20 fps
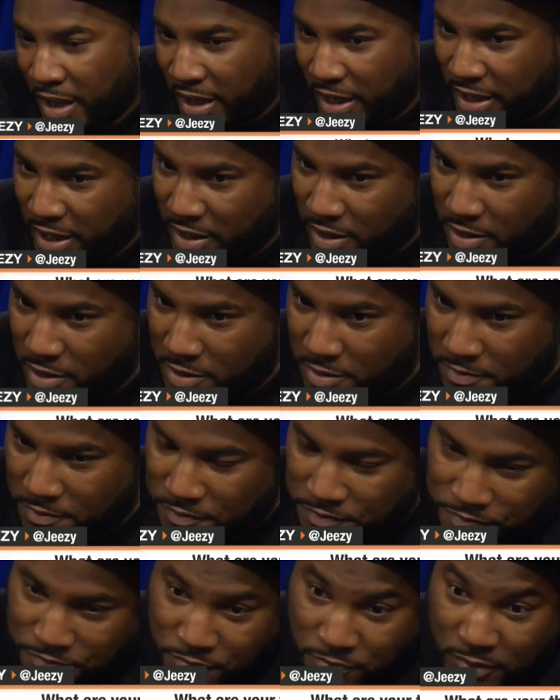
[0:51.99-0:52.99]

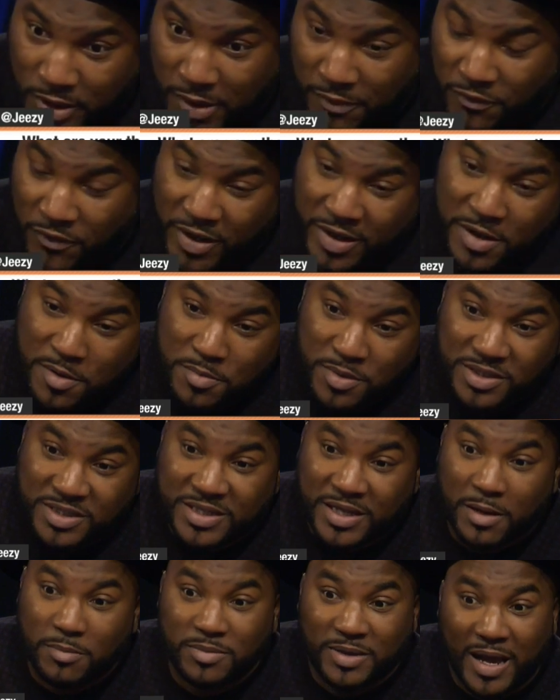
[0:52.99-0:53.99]
And for him to
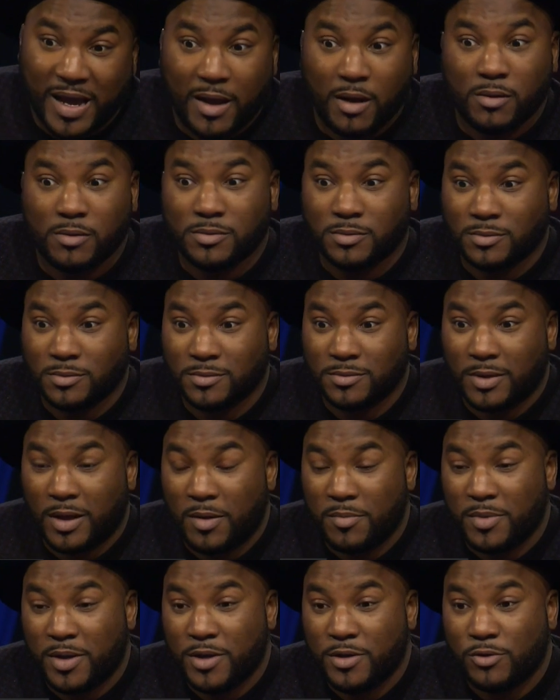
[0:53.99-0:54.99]
step down, I
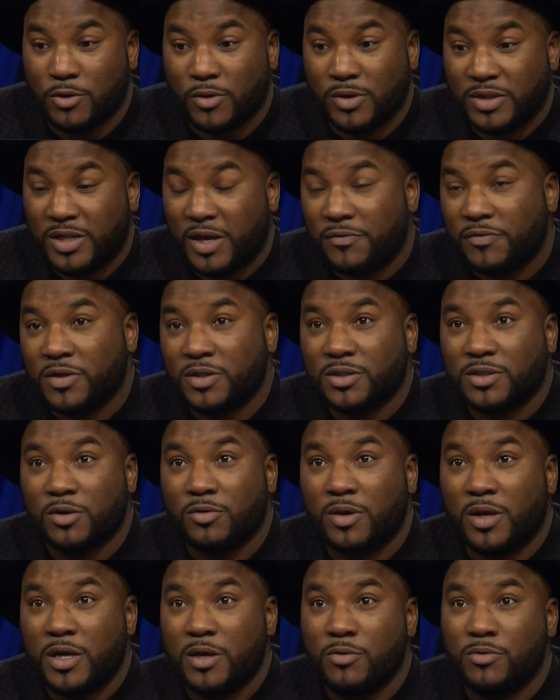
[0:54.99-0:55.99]
mean, it definitely showed
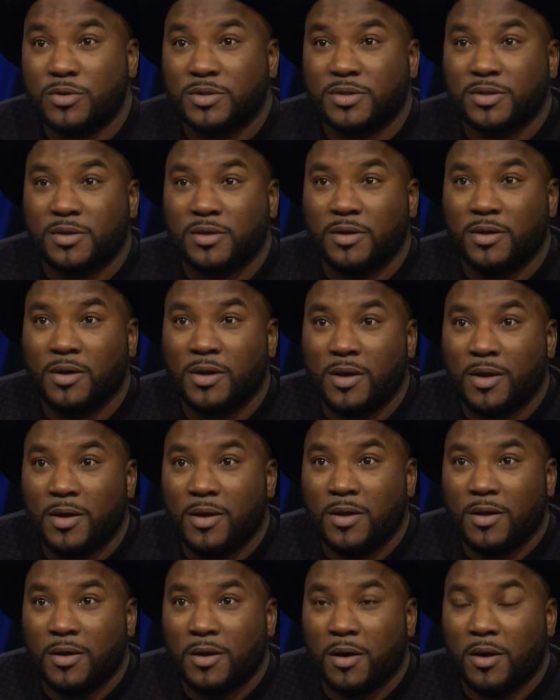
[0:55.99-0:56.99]
that he was a
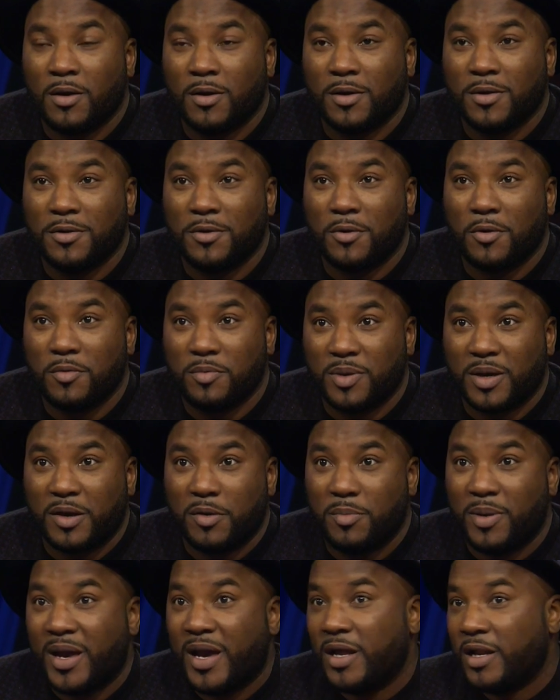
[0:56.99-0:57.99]
bigger
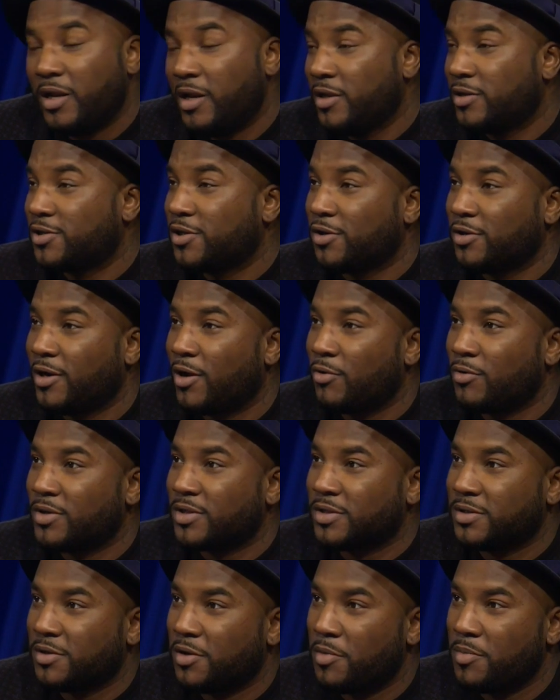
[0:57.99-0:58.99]
man and he took
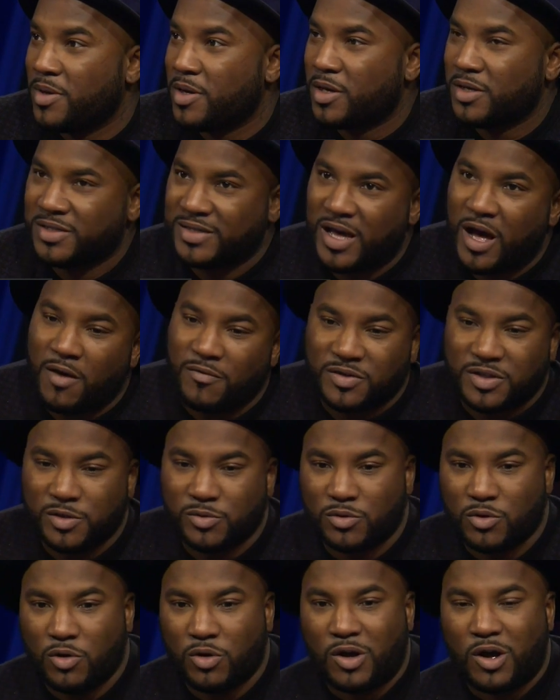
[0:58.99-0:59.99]
notice, you know what I mean? Because obviously it
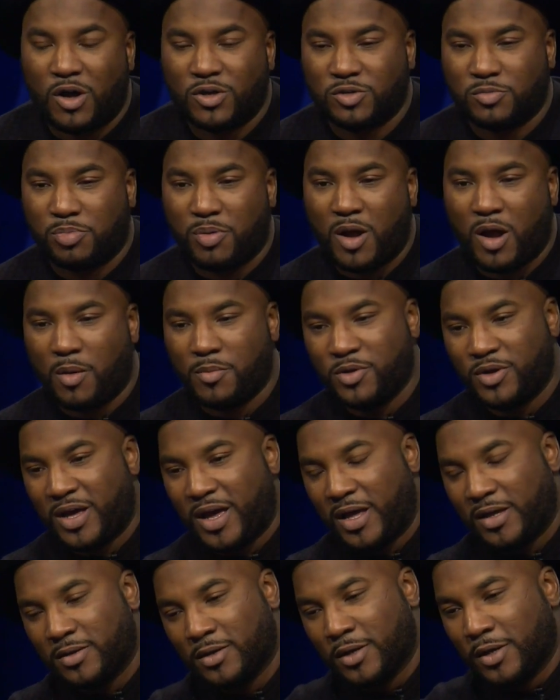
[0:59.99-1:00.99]
was going to cause a problem. You
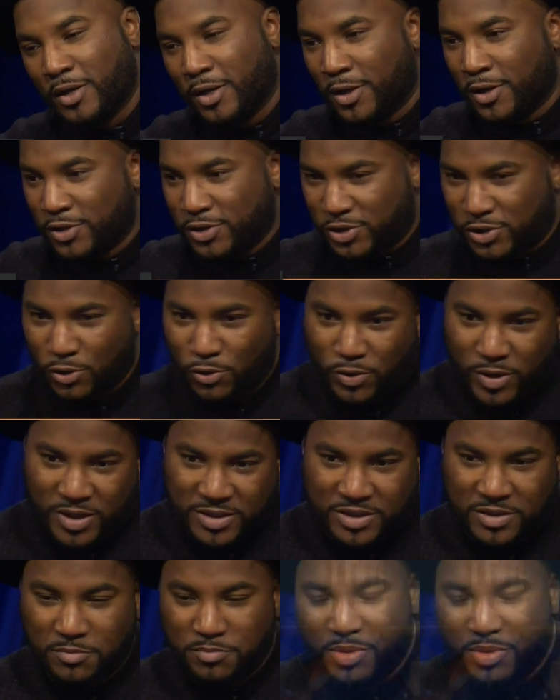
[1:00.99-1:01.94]
got students and